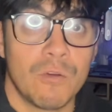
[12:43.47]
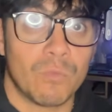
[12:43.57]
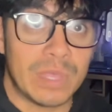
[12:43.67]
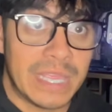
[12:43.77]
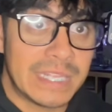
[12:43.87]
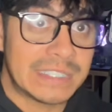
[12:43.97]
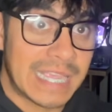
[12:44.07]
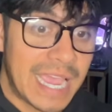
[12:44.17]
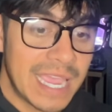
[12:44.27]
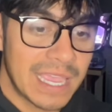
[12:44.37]
within
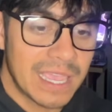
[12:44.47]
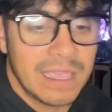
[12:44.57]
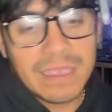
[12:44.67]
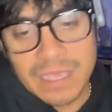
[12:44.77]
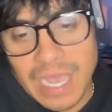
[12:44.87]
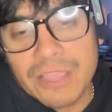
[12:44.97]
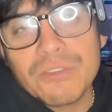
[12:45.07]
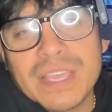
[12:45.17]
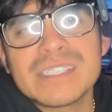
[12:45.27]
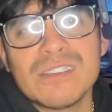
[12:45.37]
tag,
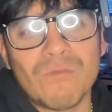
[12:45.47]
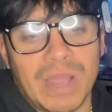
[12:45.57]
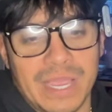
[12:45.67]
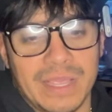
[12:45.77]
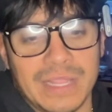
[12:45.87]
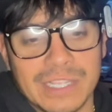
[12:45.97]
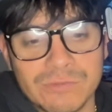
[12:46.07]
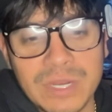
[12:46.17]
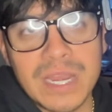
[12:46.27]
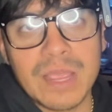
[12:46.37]
you can see why. Like
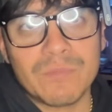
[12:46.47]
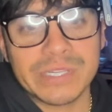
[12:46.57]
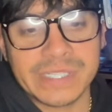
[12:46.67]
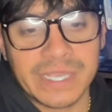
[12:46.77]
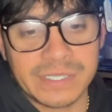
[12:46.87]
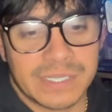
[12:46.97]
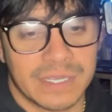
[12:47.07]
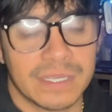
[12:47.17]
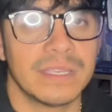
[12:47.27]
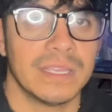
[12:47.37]
29%
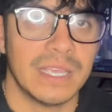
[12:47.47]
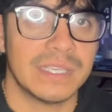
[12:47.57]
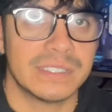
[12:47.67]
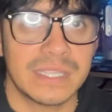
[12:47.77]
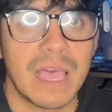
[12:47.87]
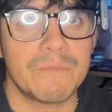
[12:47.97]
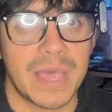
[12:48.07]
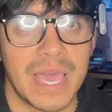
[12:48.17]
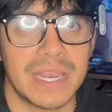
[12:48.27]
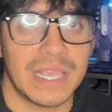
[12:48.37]
is not
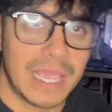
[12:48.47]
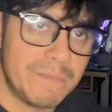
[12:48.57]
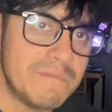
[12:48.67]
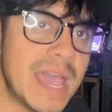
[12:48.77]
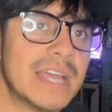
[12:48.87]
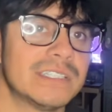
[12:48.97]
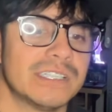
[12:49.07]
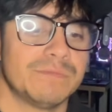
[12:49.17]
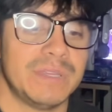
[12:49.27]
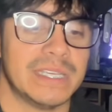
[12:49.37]
bad. It
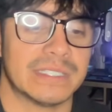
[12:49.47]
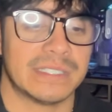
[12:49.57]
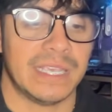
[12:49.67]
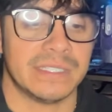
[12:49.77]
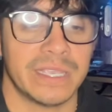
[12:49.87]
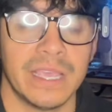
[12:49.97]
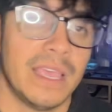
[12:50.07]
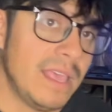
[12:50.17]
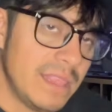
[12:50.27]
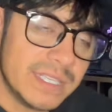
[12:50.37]
matches PSAs.
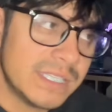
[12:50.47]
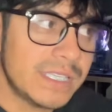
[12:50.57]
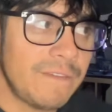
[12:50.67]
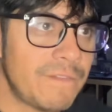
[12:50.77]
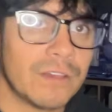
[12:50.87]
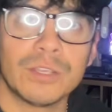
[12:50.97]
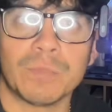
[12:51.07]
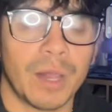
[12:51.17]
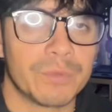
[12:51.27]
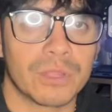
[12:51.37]
This is a fairly
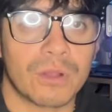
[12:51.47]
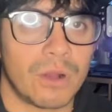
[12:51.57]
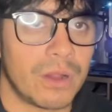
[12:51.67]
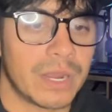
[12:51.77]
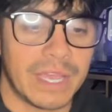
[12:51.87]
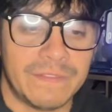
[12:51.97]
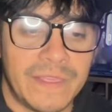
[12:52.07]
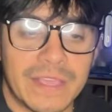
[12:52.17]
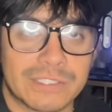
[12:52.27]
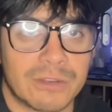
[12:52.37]
popular card. I
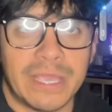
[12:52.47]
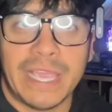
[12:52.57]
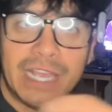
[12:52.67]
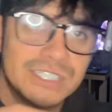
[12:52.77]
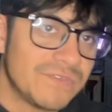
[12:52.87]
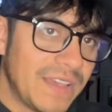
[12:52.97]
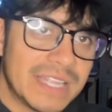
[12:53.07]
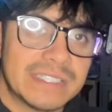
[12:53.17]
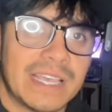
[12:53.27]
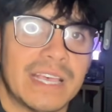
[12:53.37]
think it's going to age
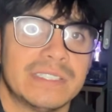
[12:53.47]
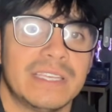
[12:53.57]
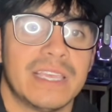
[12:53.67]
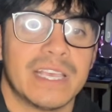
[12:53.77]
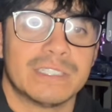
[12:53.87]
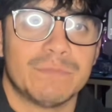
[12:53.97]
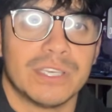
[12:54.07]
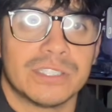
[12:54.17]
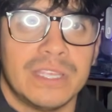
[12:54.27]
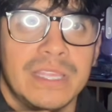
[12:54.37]
fantastic,
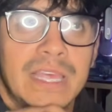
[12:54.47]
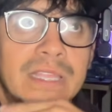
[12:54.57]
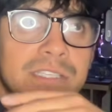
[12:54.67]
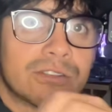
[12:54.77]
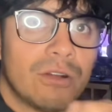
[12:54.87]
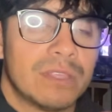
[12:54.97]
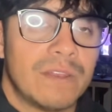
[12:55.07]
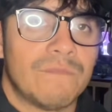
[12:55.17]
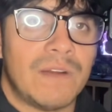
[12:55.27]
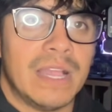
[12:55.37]
especially that the Scarlet
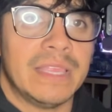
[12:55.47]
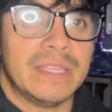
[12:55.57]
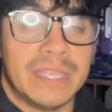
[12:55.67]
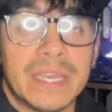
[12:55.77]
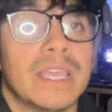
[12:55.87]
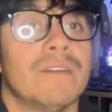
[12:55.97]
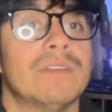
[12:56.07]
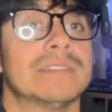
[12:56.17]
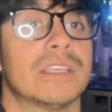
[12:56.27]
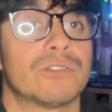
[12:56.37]
and Violet did give
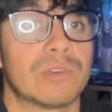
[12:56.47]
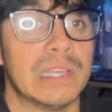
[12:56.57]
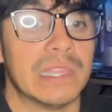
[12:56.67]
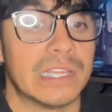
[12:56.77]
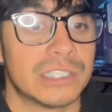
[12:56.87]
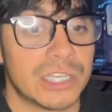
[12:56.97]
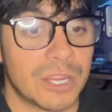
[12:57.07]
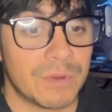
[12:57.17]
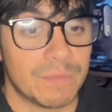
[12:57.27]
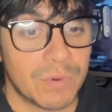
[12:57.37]
us the 3
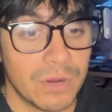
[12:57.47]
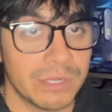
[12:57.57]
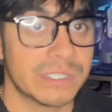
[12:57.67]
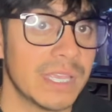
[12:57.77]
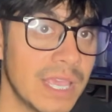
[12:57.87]
legendary birds